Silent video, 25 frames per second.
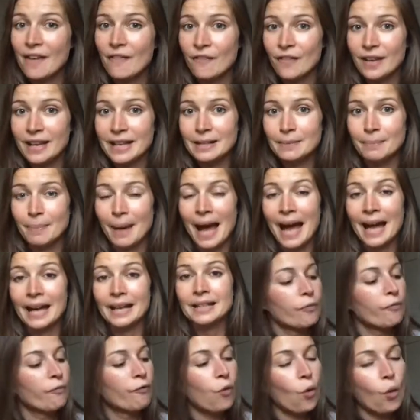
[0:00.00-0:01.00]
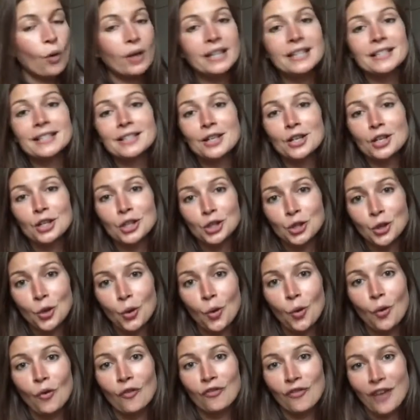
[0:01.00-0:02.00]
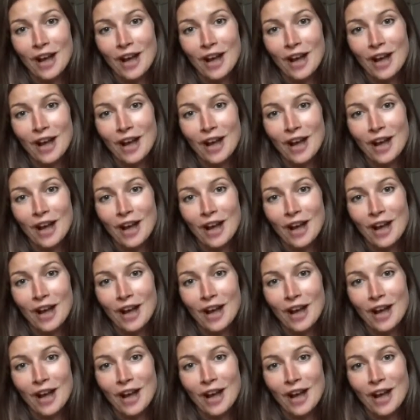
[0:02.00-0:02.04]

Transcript: their feedback. Voice your